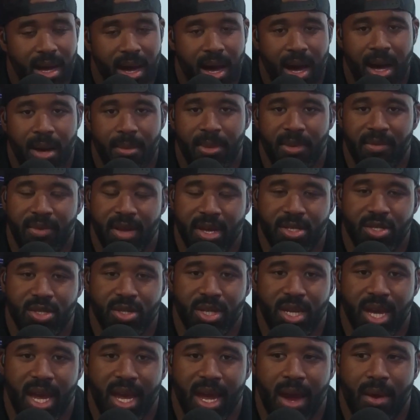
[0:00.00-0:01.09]

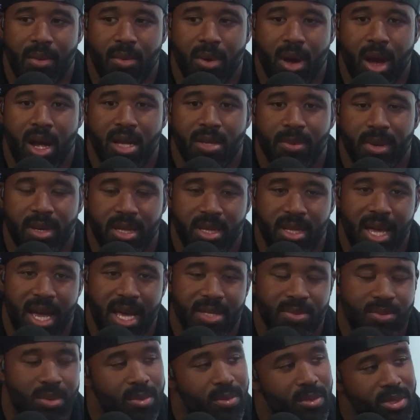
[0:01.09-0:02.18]
Eventually, I got rocked by the
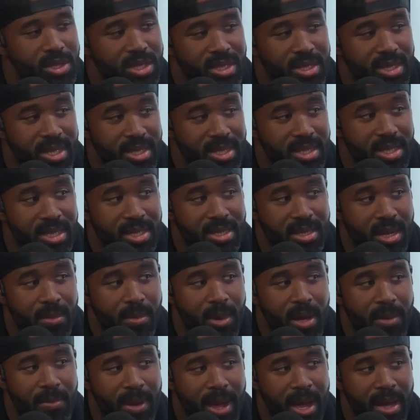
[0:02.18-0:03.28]
last one, which 60 some
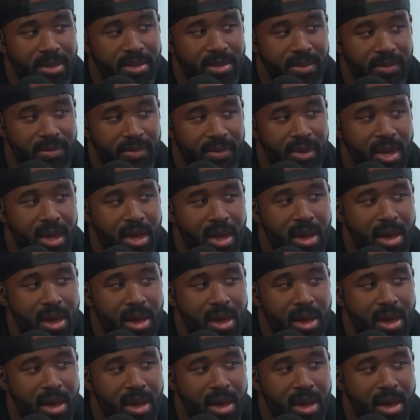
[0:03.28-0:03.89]
odd pounds of